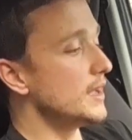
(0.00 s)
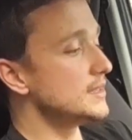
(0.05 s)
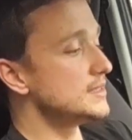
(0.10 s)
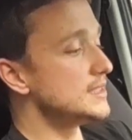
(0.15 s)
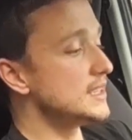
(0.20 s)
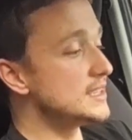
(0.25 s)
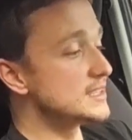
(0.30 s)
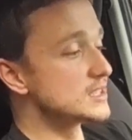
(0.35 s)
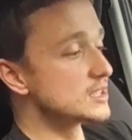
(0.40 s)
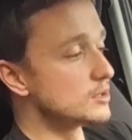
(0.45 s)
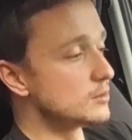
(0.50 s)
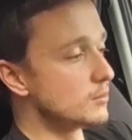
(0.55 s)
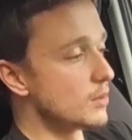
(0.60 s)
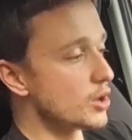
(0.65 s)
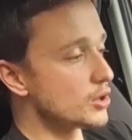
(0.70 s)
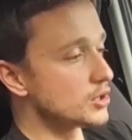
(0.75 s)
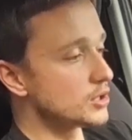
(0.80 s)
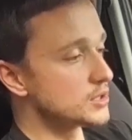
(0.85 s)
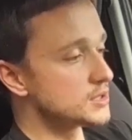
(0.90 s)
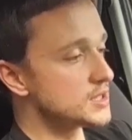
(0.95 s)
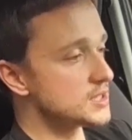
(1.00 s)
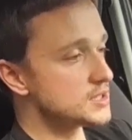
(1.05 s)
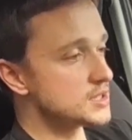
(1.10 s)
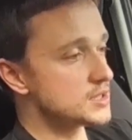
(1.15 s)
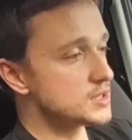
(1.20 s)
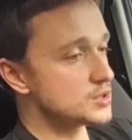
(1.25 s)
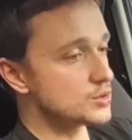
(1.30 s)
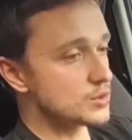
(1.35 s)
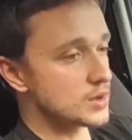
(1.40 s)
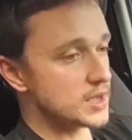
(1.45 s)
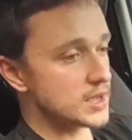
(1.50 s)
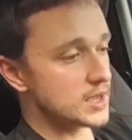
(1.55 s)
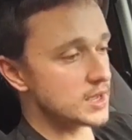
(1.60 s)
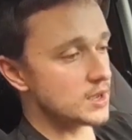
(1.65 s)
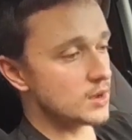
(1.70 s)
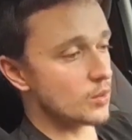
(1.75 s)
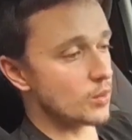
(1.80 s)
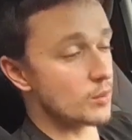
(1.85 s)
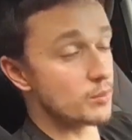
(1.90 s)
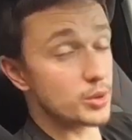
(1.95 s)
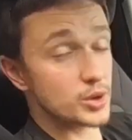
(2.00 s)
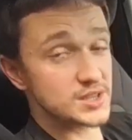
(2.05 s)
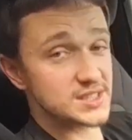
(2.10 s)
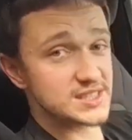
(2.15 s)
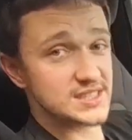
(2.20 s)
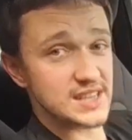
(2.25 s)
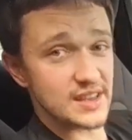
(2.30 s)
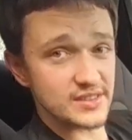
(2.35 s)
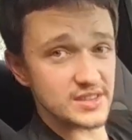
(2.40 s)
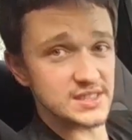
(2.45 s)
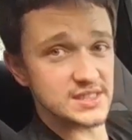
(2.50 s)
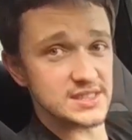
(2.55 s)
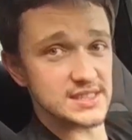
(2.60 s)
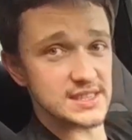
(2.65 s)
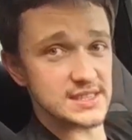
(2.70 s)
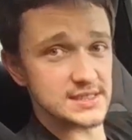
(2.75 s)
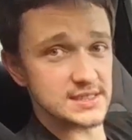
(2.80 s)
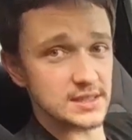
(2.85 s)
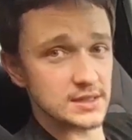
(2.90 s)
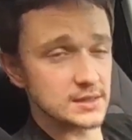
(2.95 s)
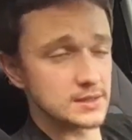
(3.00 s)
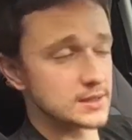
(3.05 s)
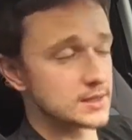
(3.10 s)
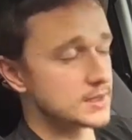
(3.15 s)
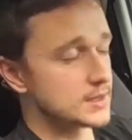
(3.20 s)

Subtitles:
Diesel models, they did do a 1.7 diesel.